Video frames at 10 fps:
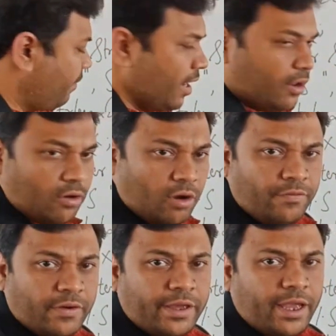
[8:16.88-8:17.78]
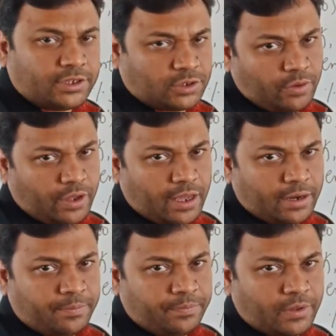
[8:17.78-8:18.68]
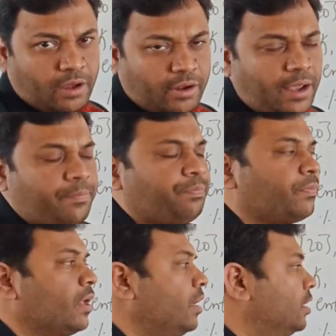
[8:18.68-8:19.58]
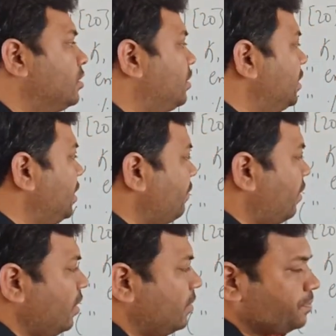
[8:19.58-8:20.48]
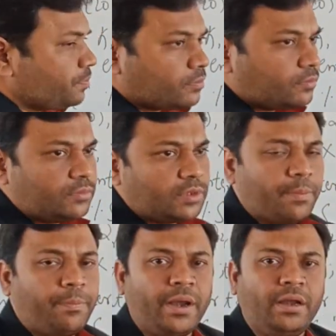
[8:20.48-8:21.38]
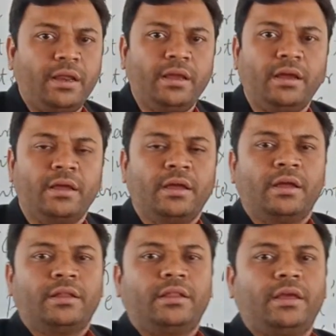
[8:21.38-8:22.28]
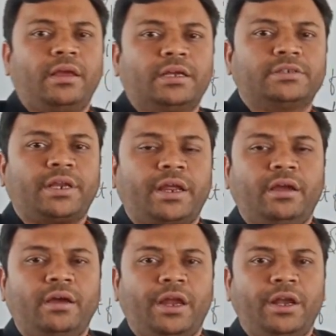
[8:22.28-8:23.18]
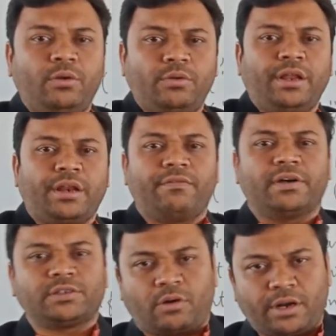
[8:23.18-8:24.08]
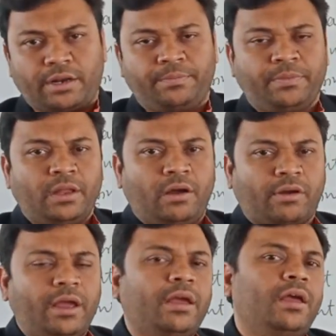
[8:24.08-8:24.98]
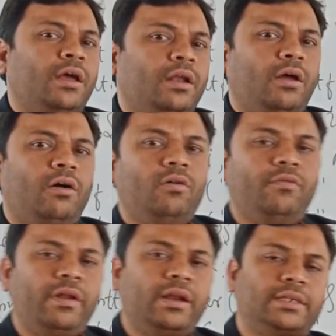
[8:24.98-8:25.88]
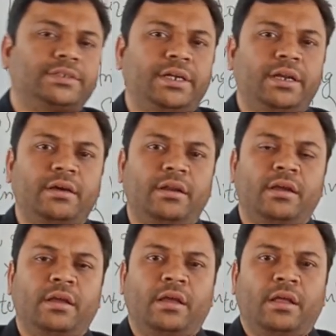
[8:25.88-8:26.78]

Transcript: value of S2 here. Okay. So this is what? Printing the string into the reverse order. Okay. Now we will consider